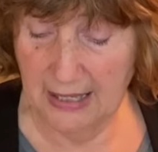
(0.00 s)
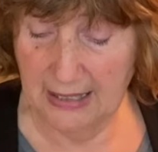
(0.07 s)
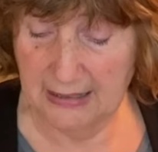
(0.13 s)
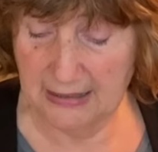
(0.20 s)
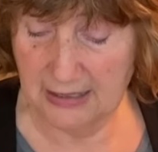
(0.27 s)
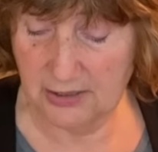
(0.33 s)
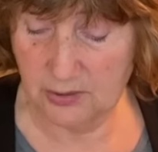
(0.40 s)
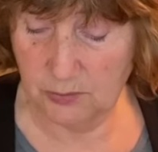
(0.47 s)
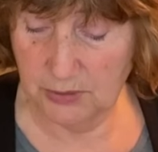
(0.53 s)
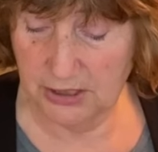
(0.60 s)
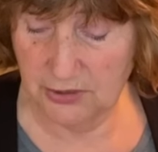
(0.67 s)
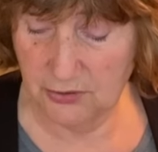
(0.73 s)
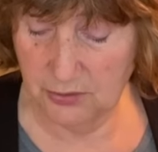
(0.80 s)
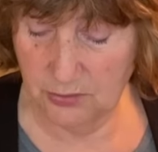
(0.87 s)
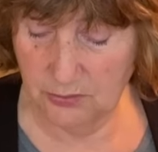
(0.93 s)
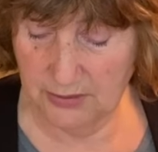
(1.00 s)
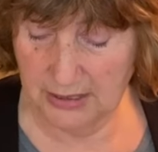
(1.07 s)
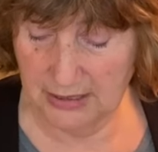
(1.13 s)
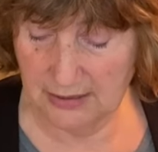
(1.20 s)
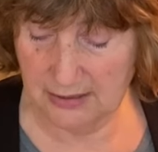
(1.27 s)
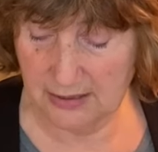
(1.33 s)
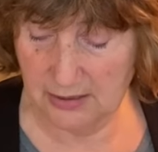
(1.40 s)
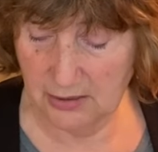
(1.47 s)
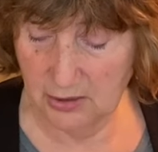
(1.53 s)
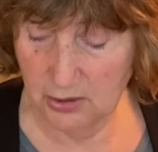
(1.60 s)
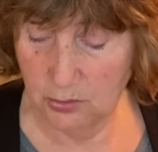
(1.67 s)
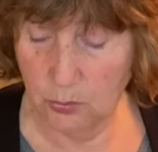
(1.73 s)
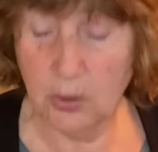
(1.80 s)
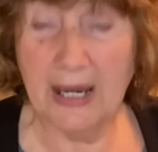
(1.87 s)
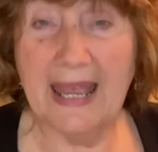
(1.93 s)
And as we do this,
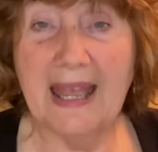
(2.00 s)
we're